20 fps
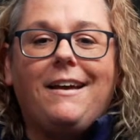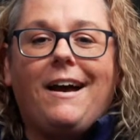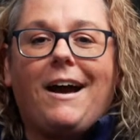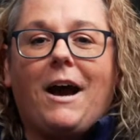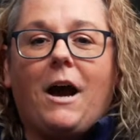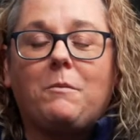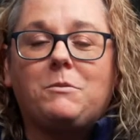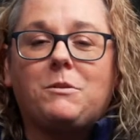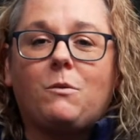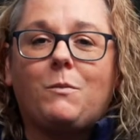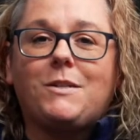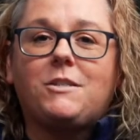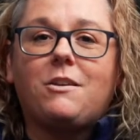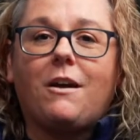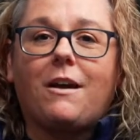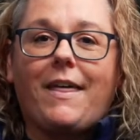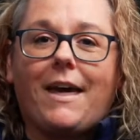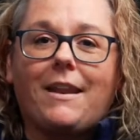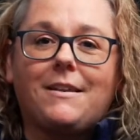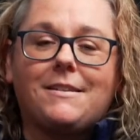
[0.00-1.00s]
Um, so we
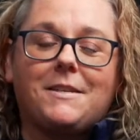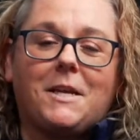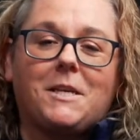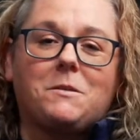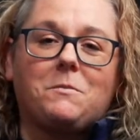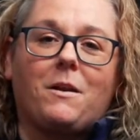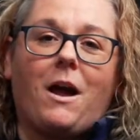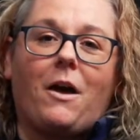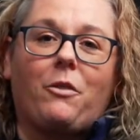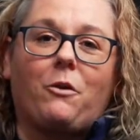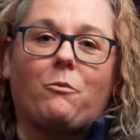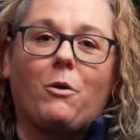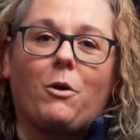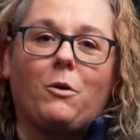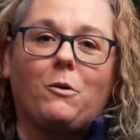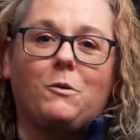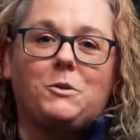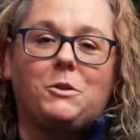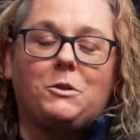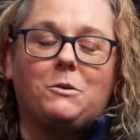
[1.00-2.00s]
took that assessment on the
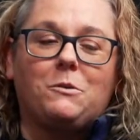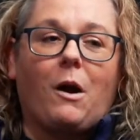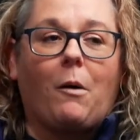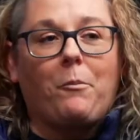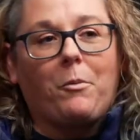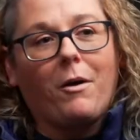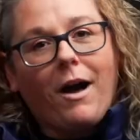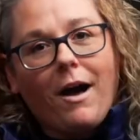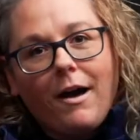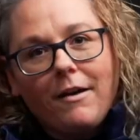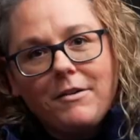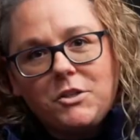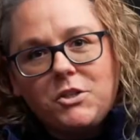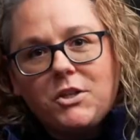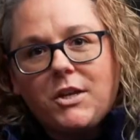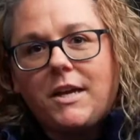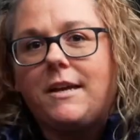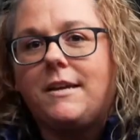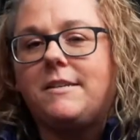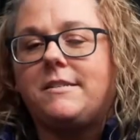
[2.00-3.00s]
road to a couple
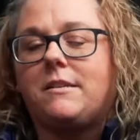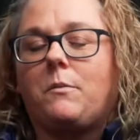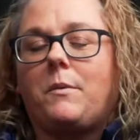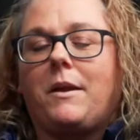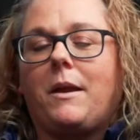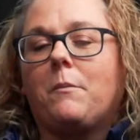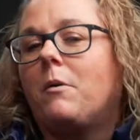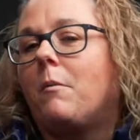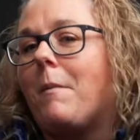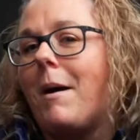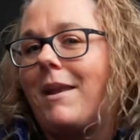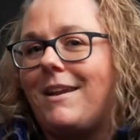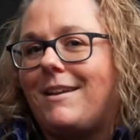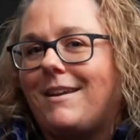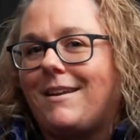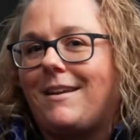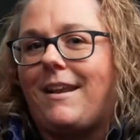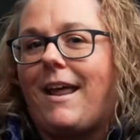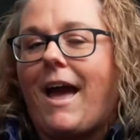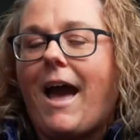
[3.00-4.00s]
colleges and we implemented
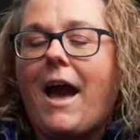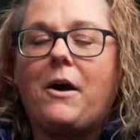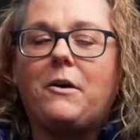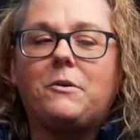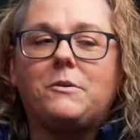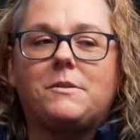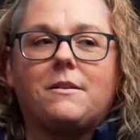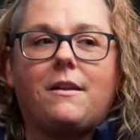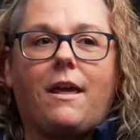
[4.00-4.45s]
it in-house.